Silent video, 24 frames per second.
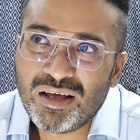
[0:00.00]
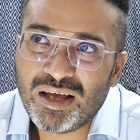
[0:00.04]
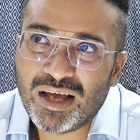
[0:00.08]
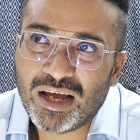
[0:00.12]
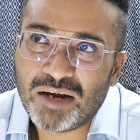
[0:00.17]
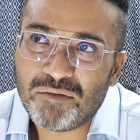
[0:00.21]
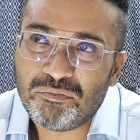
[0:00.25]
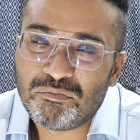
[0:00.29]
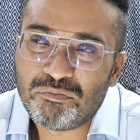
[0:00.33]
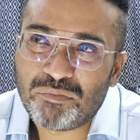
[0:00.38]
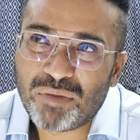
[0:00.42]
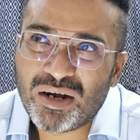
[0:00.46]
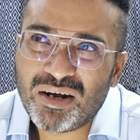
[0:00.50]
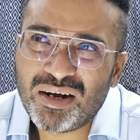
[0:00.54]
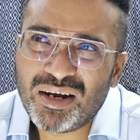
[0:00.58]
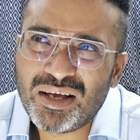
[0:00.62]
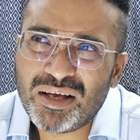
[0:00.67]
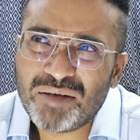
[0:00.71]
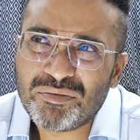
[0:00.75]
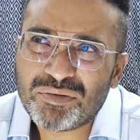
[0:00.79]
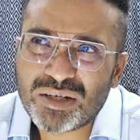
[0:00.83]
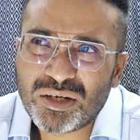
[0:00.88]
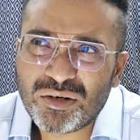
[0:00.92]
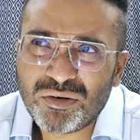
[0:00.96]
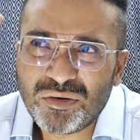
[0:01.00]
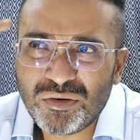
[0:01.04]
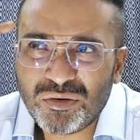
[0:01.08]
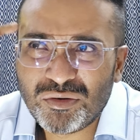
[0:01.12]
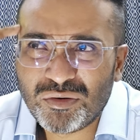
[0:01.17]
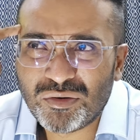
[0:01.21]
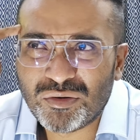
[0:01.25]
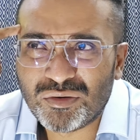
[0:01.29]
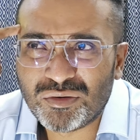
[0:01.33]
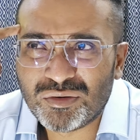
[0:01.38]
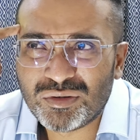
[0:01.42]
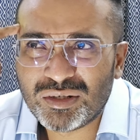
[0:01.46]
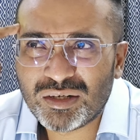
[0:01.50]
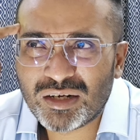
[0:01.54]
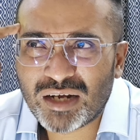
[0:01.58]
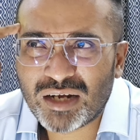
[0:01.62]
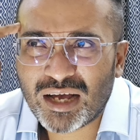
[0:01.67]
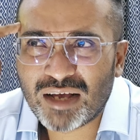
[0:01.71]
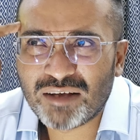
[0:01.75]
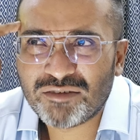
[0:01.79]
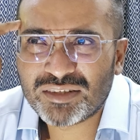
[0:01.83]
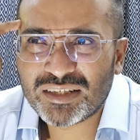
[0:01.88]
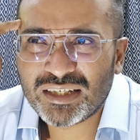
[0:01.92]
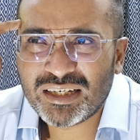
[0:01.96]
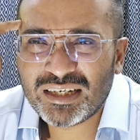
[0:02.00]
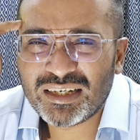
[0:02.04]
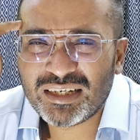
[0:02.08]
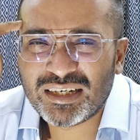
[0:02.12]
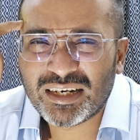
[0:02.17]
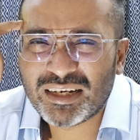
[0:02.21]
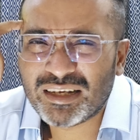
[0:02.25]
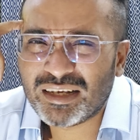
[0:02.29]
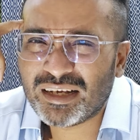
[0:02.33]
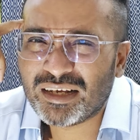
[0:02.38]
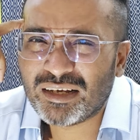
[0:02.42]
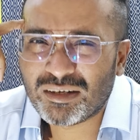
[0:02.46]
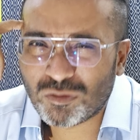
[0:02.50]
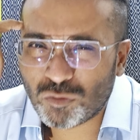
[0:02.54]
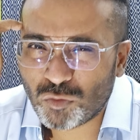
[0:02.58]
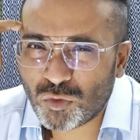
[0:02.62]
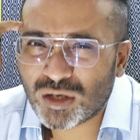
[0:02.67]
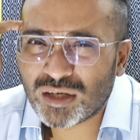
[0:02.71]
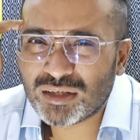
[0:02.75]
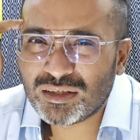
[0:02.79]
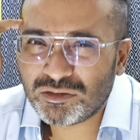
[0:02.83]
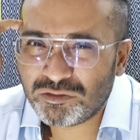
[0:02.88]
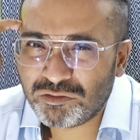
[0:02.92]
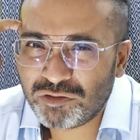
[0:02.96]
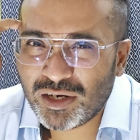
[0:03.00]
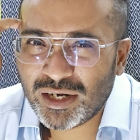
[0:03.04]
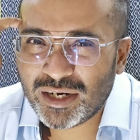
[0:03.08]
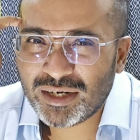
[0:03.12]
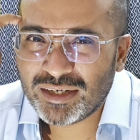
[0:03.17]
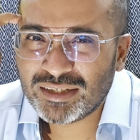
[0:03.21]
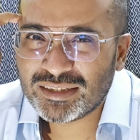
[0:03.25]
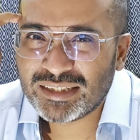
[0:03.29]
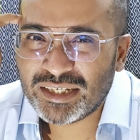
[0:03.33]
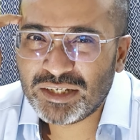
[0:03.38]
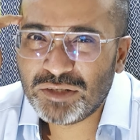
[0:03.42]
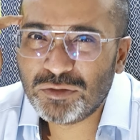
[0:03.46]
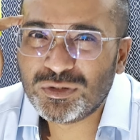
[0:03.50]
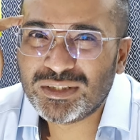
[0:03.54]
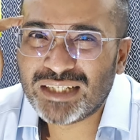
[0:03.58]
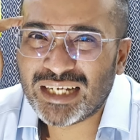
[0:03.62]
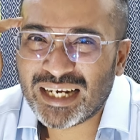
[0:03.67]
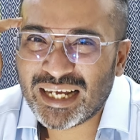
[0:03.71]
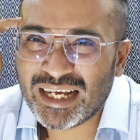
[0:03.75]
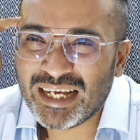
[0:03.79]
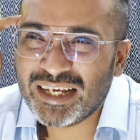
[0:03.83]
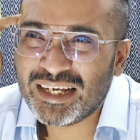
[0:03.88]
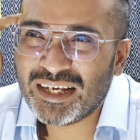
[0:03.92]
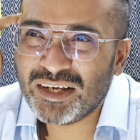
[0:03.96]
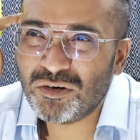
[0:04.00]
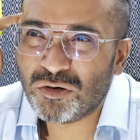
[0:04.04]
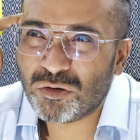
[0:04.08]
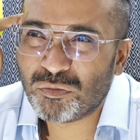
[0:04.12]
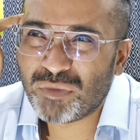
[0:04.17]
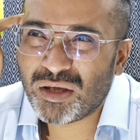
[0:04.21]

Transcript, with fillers: And perhaps, I don't know, I've seen in one other fragrance they use that inky note.